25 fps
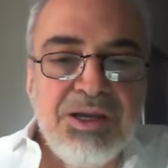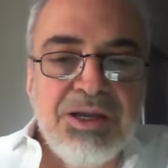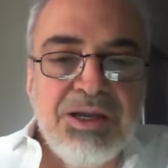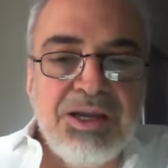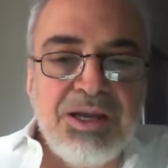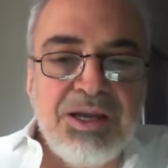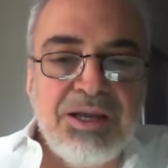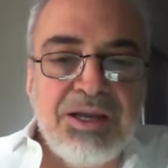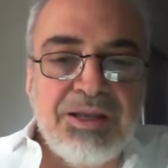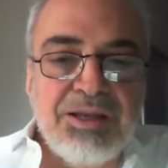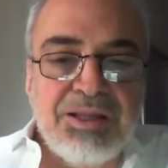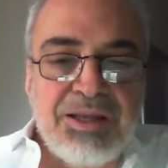
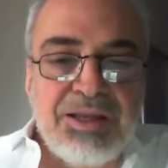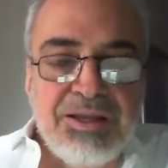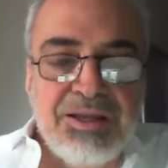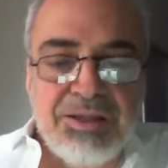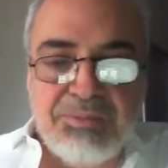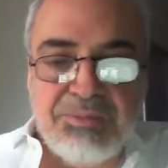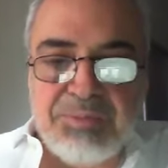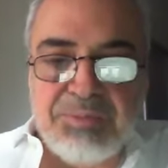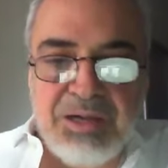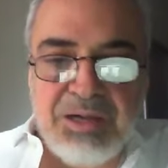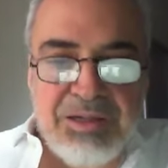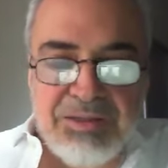And
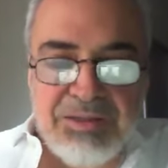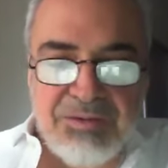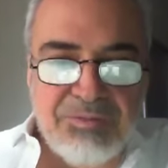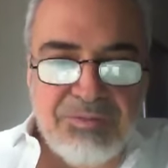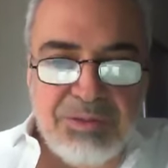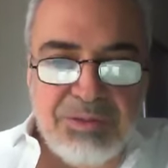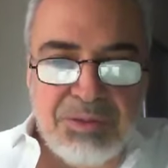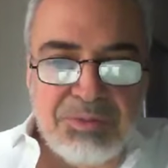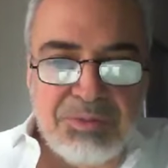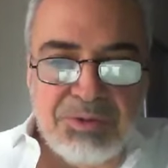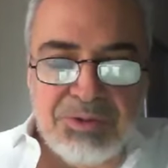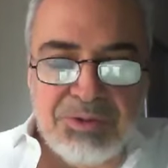that plenty of
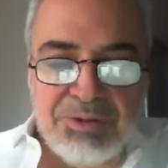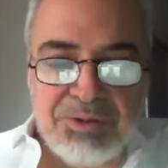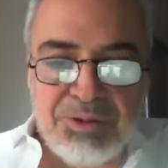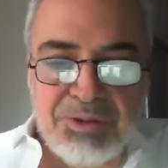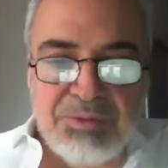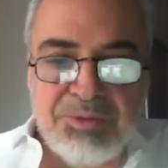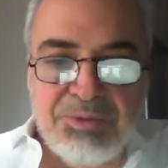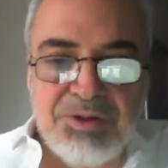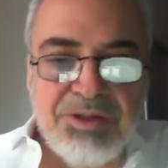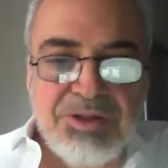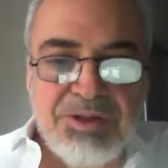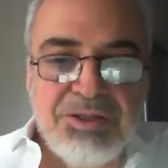people in the
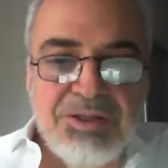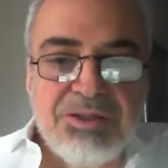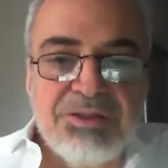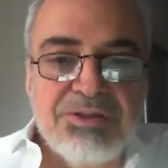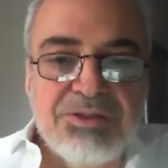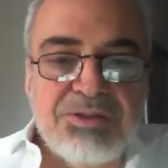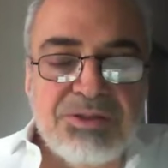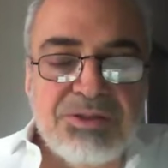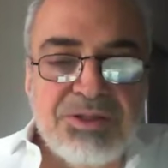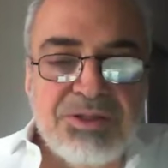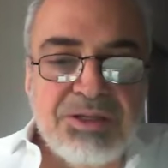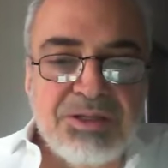marine
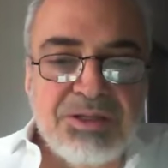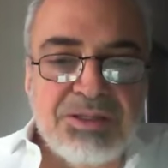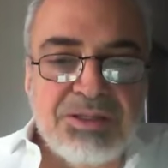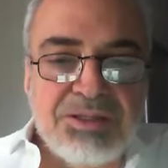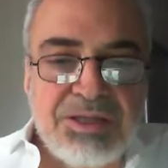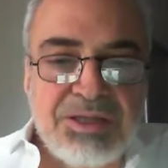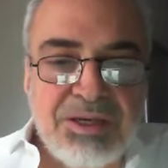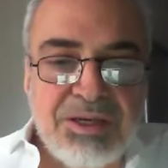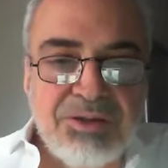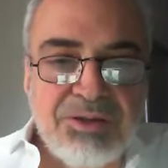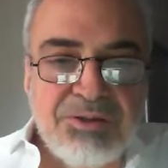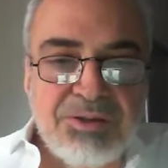industry can
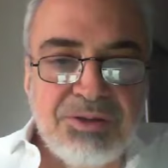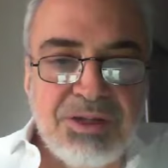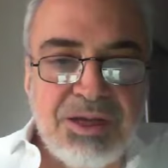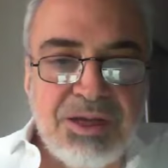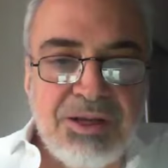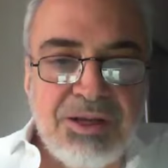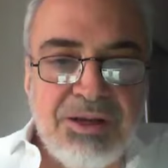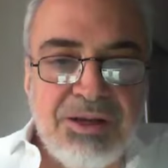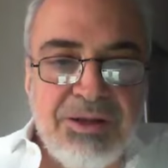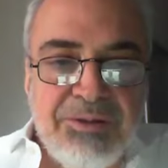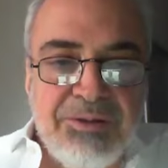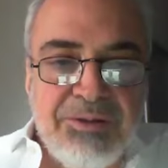tell you
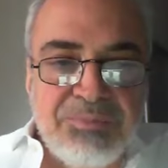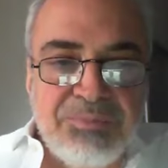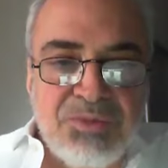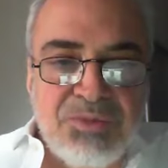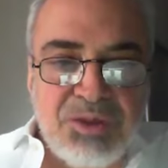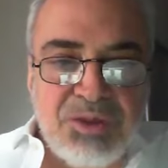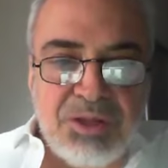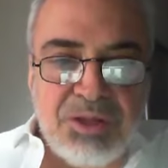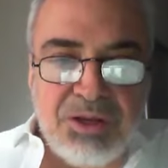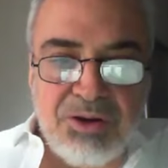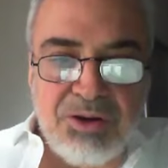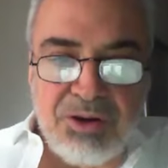that.
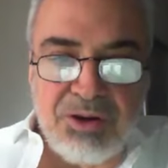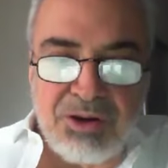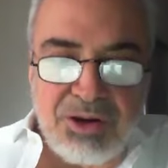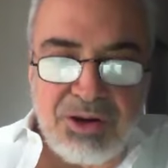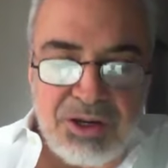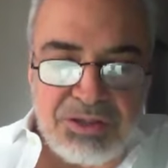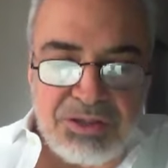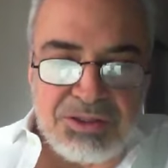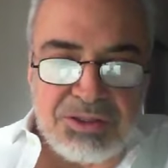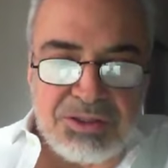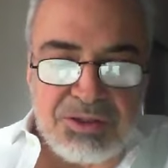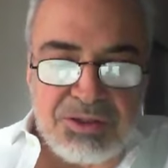they're not
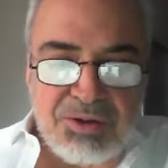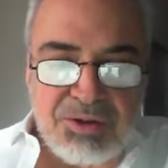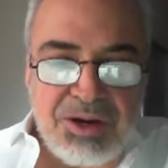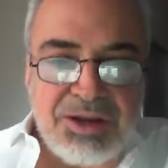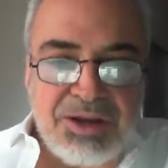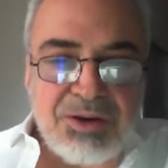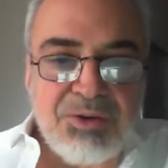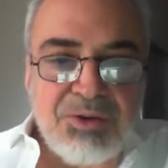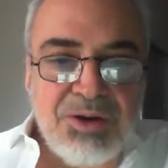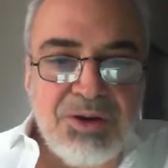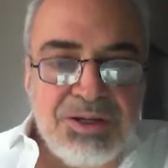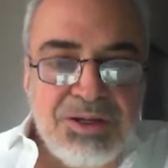asked the
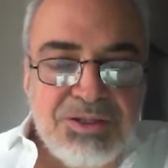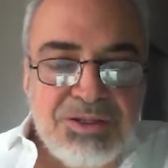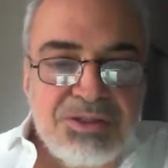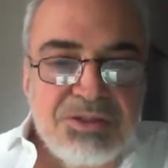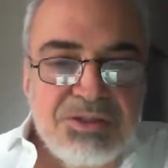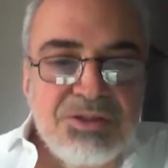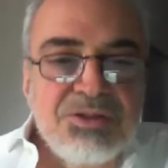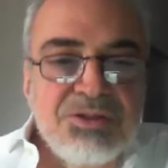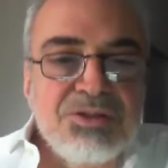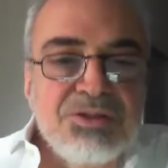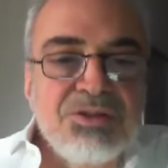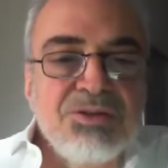right
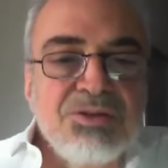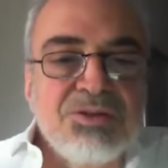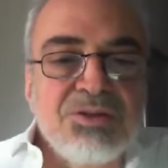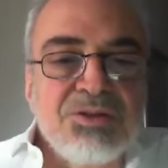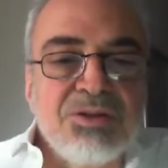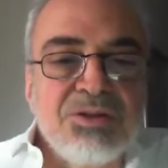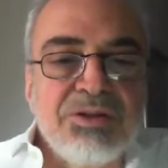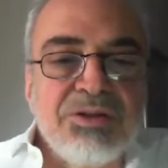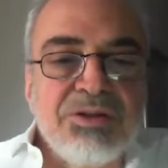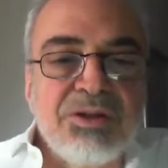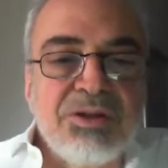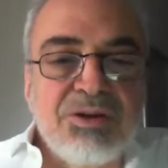questions
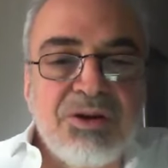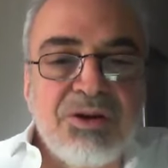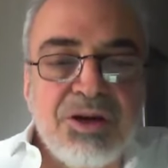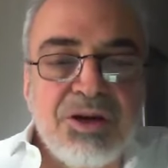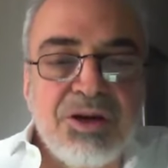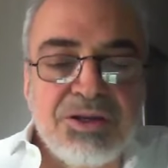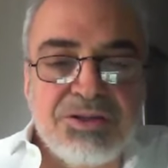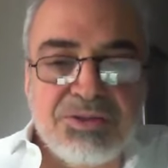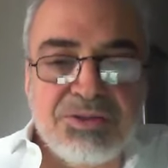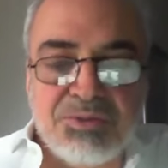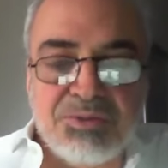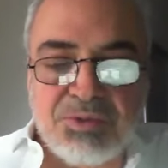usually. They're
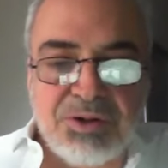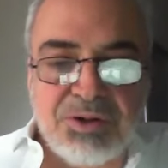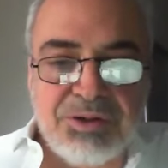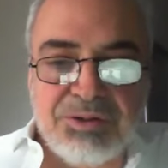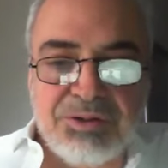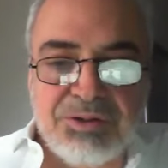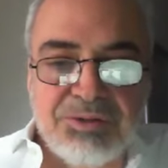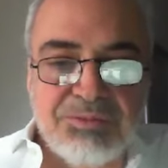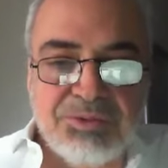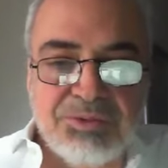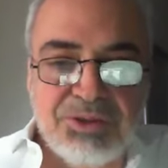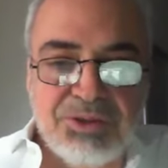asked what
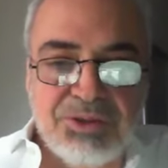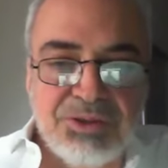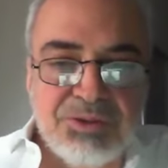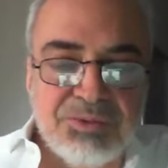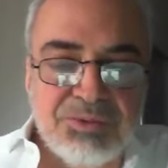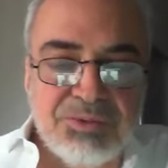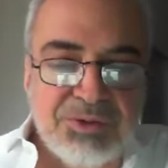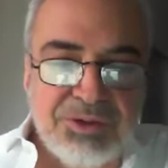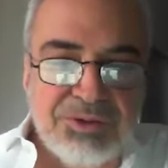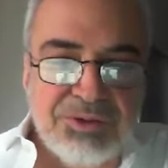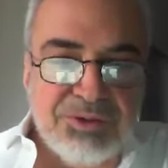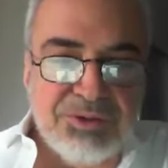you
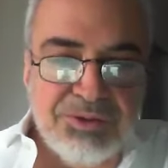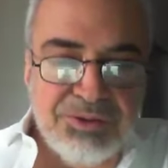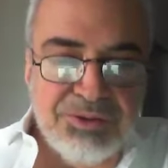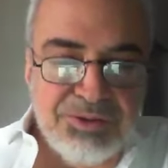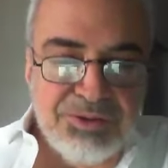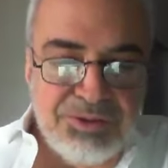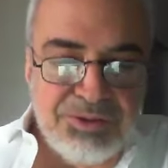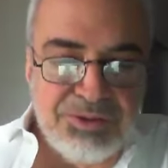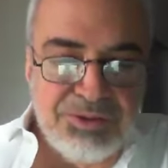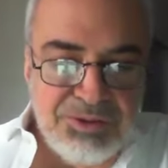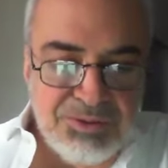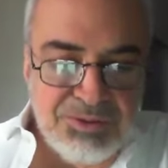want on
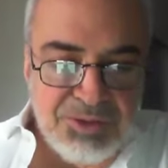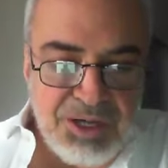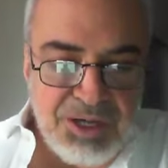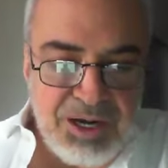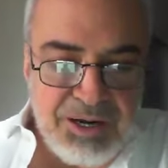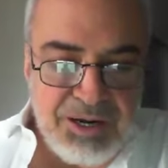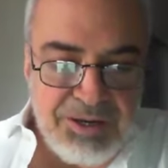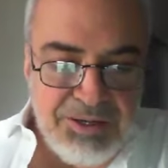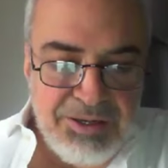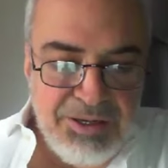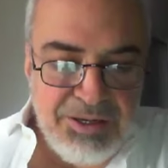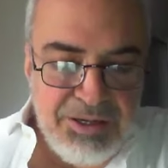this
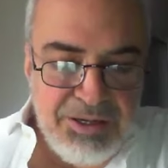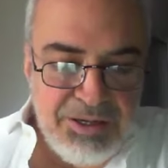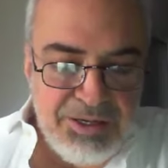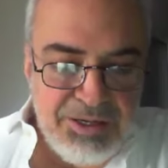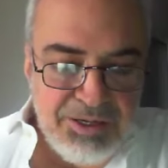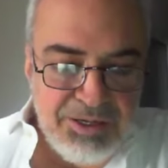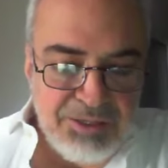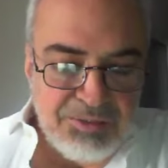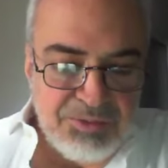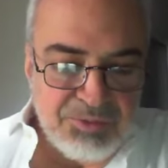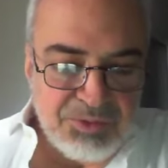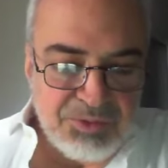UI
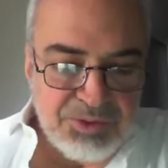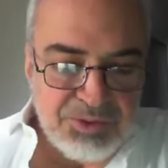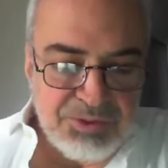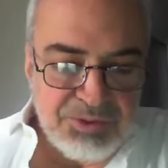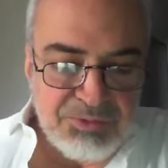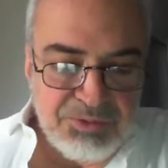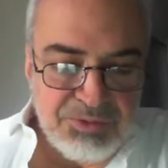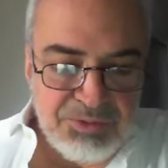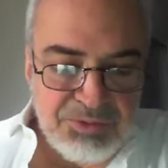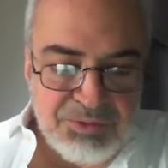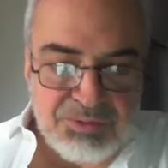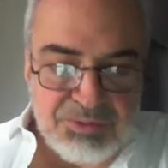and what
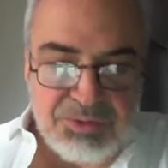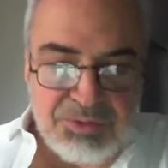you